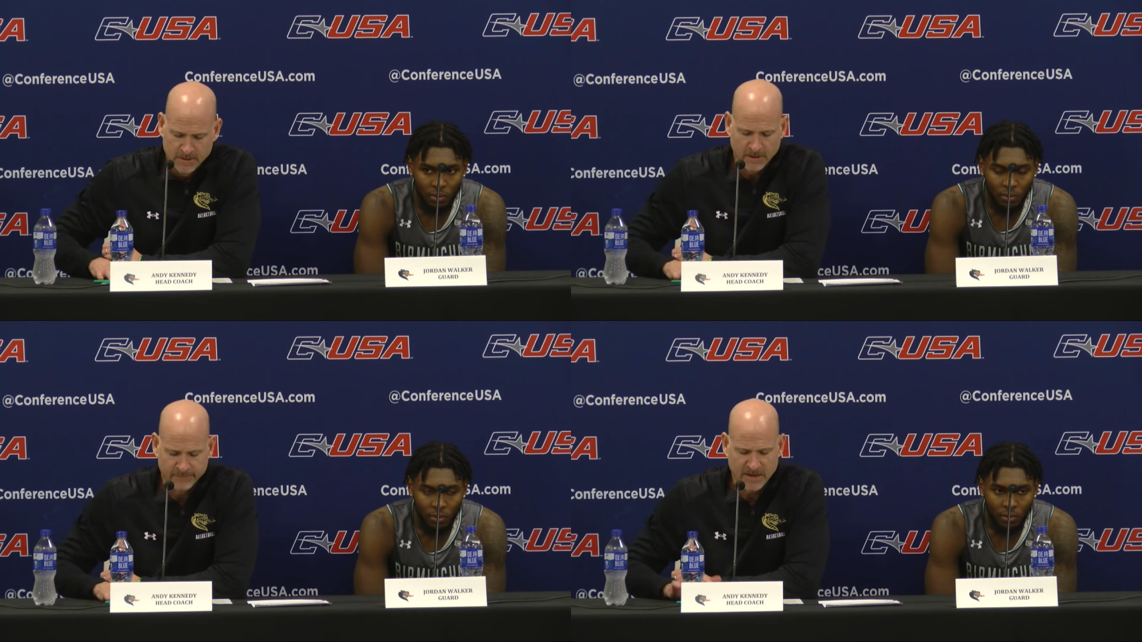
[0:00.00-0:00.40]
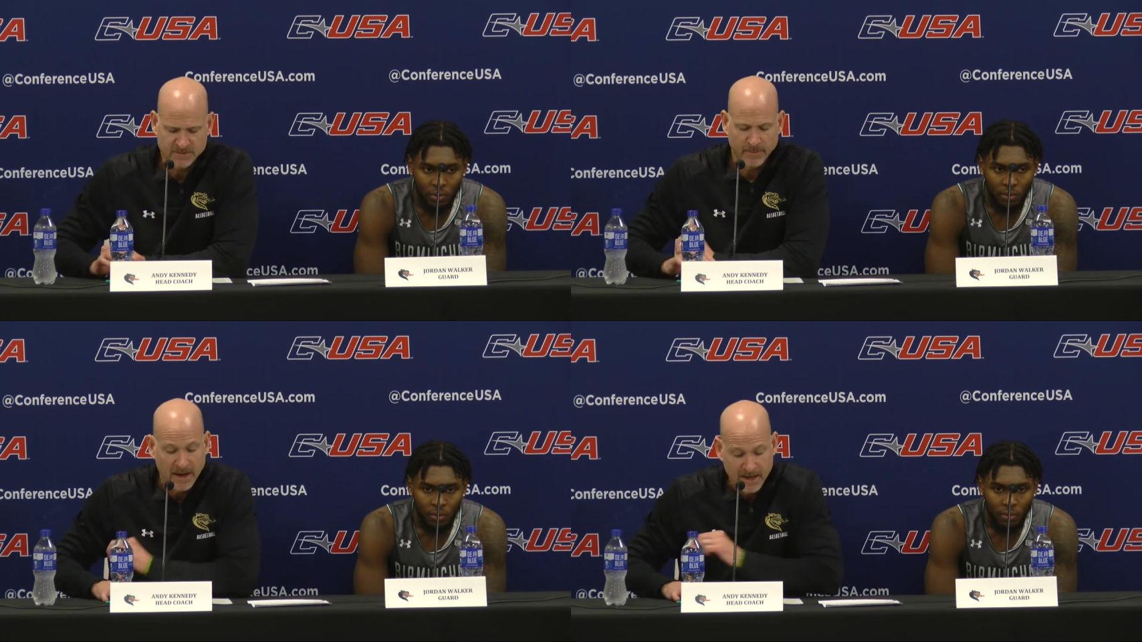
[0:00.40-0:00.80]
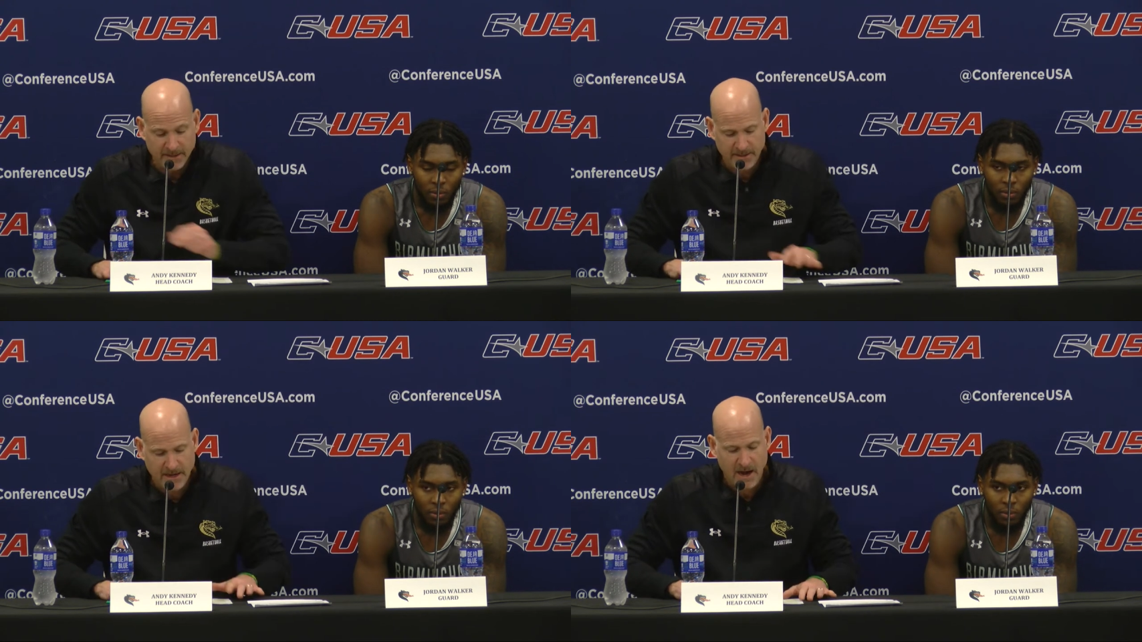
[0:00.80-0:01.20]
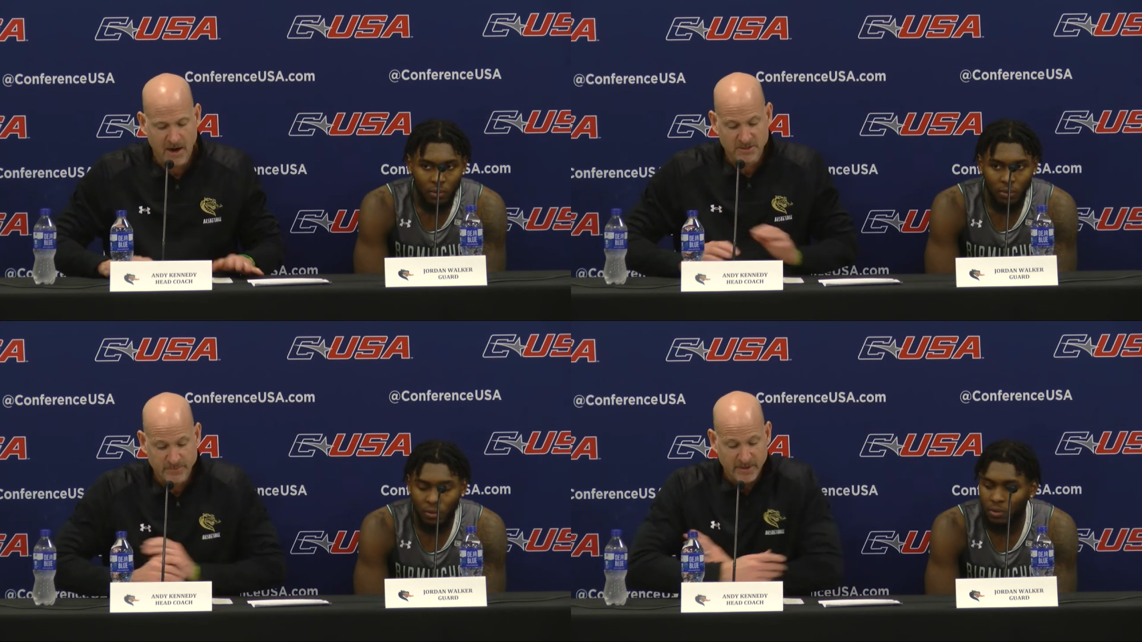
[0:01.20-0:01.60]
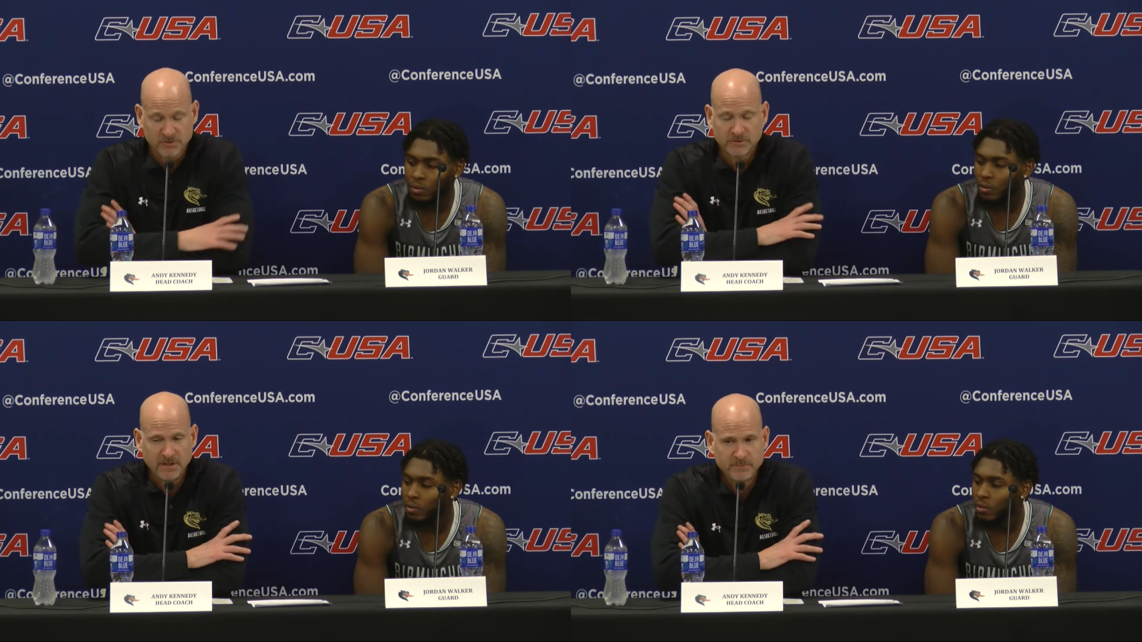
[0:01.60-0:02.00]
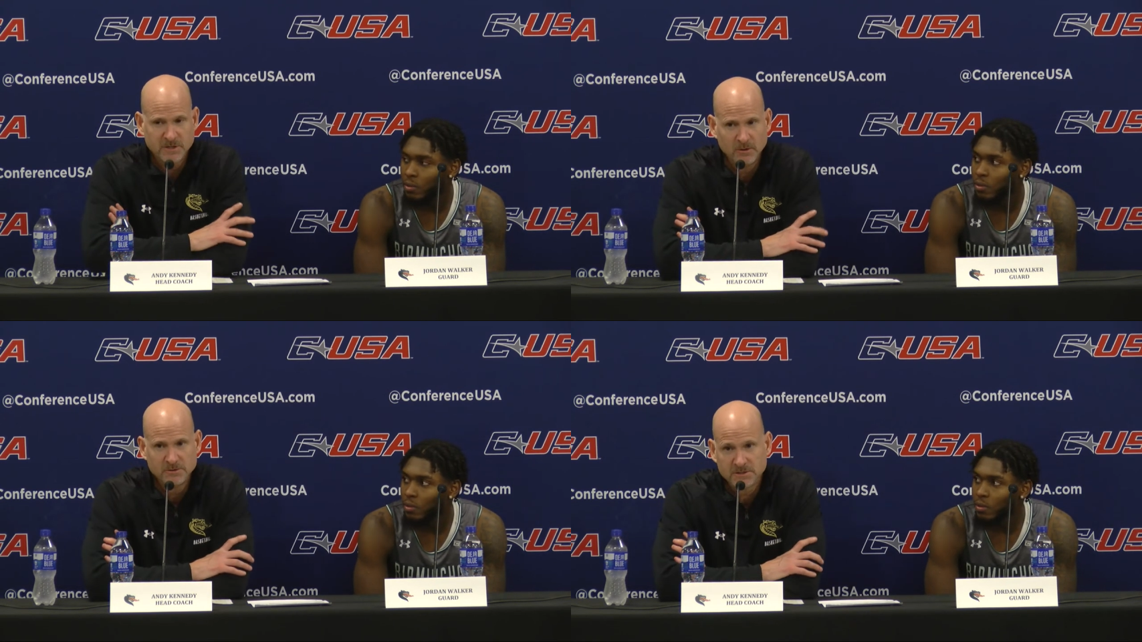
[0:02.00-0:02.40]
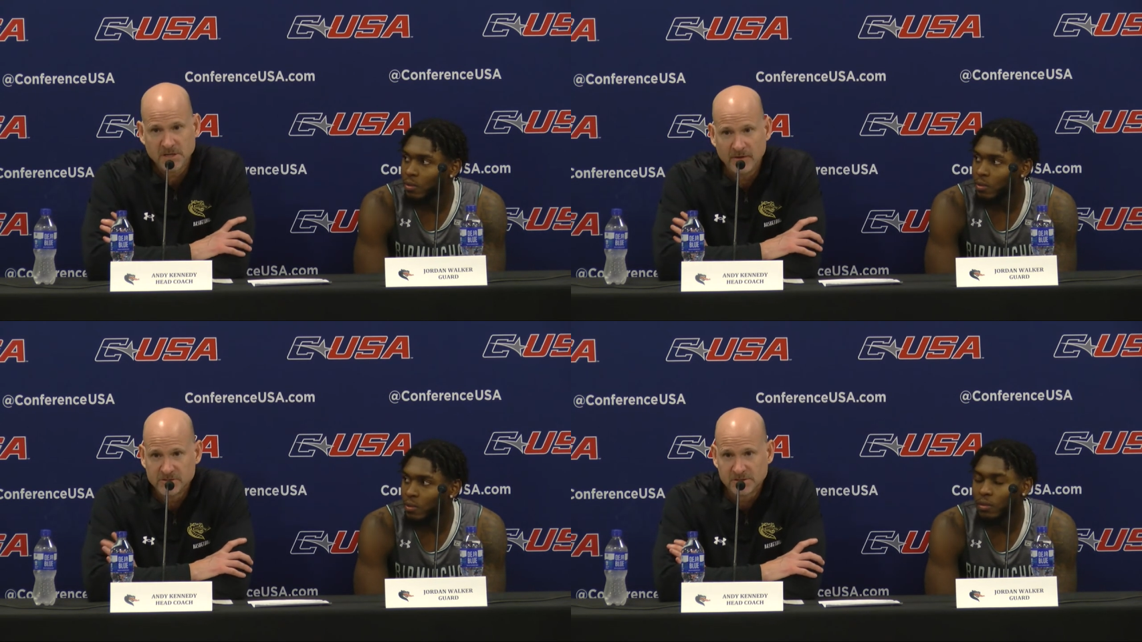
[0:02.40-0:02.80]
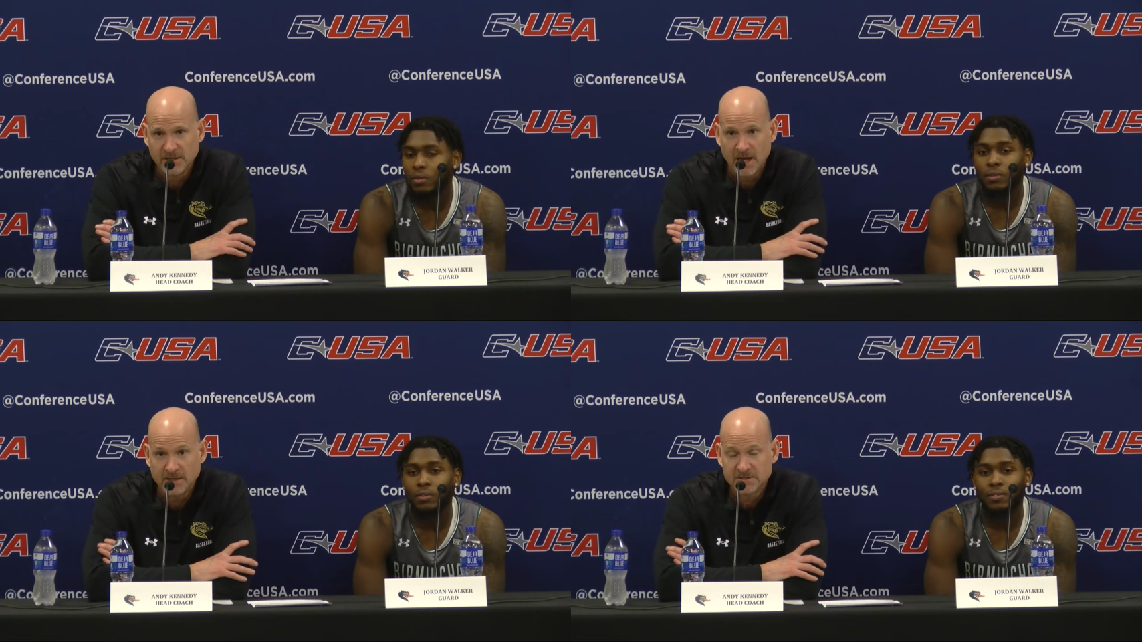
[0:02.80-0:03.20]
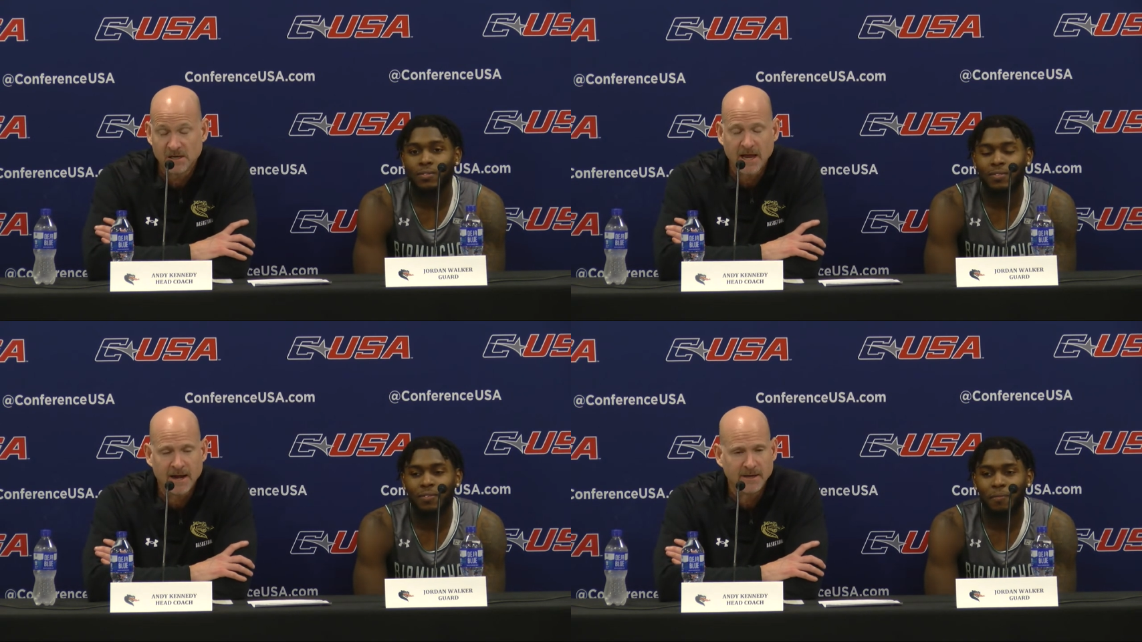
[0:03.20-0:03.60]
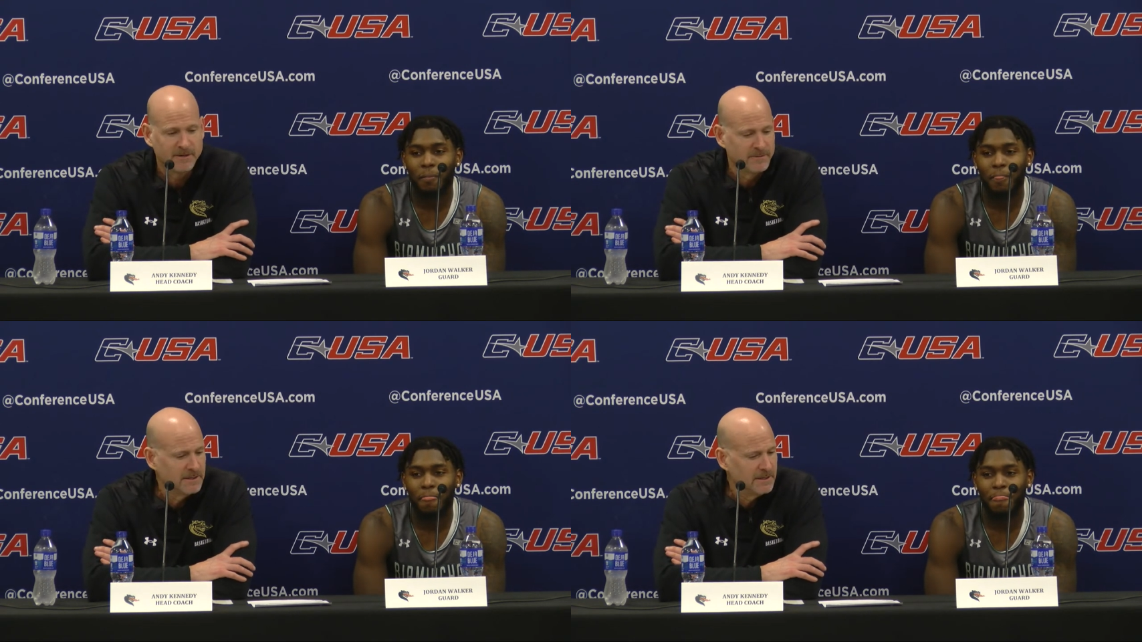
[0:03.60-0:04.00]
Speaker 1: I've asked my AD to hire a special teams coach because obviously I suck at it.